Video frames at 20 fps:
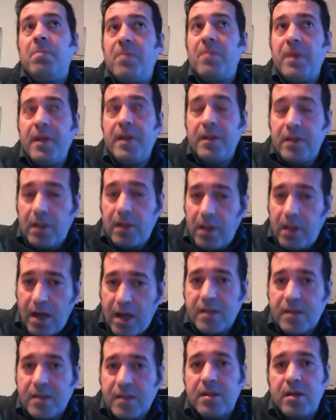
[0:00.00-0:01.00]
in the
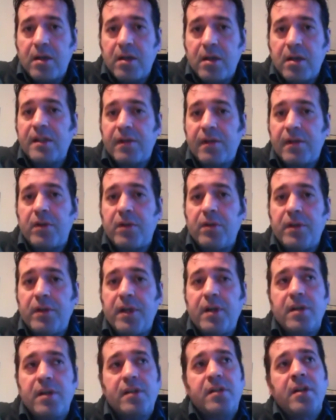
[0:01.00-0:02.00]
last several
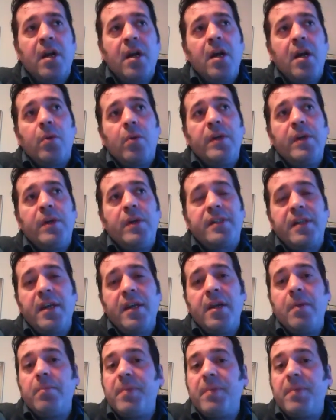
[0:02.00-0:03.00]
years we
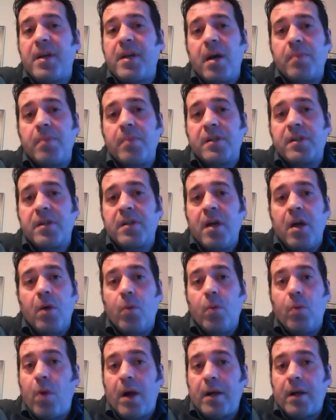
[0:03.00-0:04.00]
see becomes
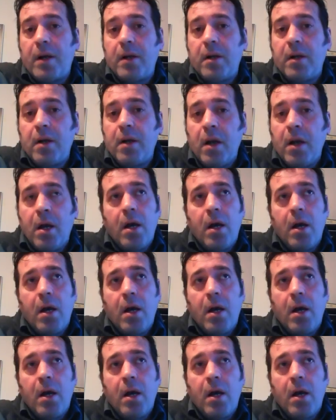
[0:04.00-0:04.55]
one